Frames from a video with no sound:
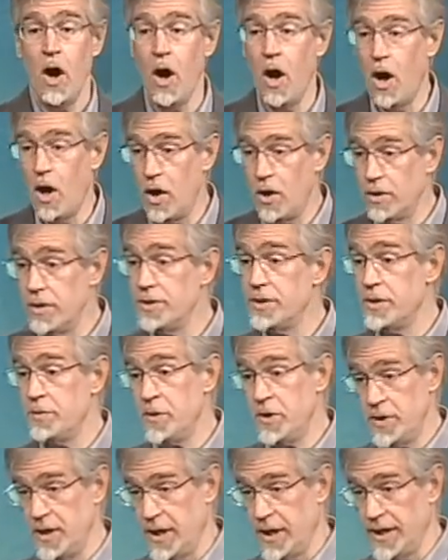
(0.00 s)
All of
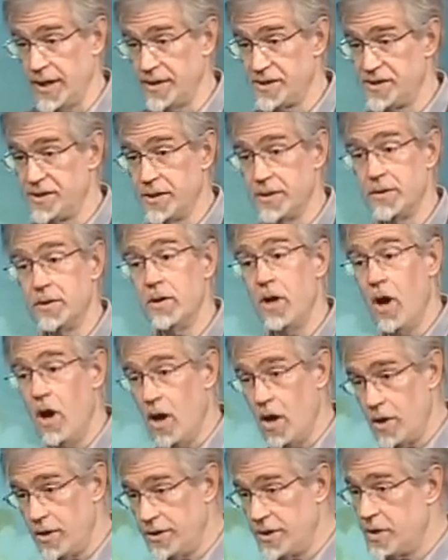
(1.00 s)
them are niacin,
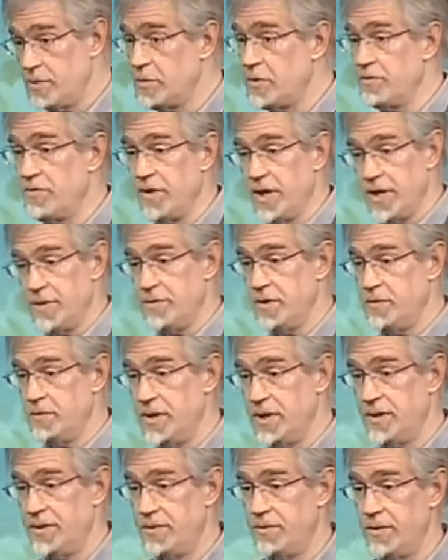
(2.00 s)
all of them are vitamin
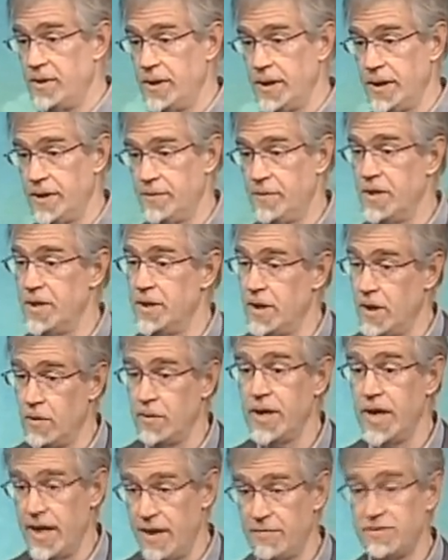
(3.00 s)
B3. You
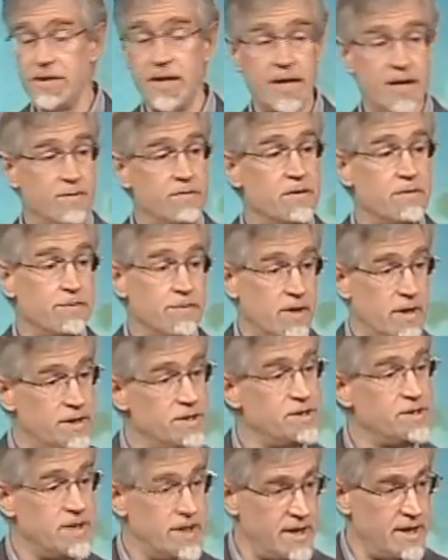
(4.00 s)
don't have to have the
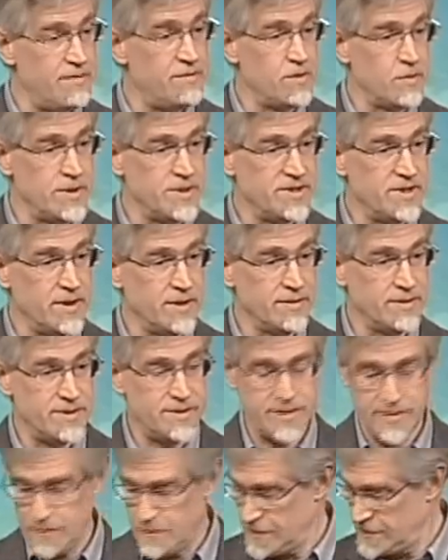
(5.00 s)
flush to have the
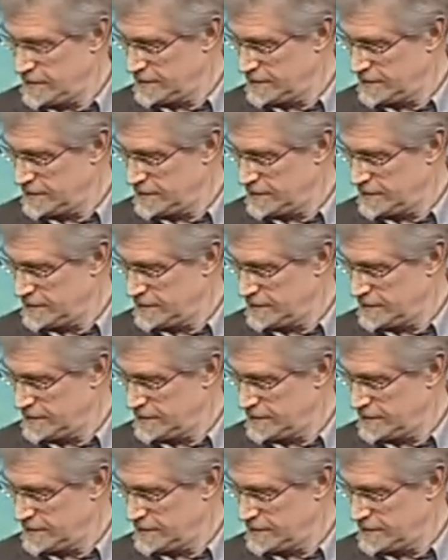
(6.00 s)
results.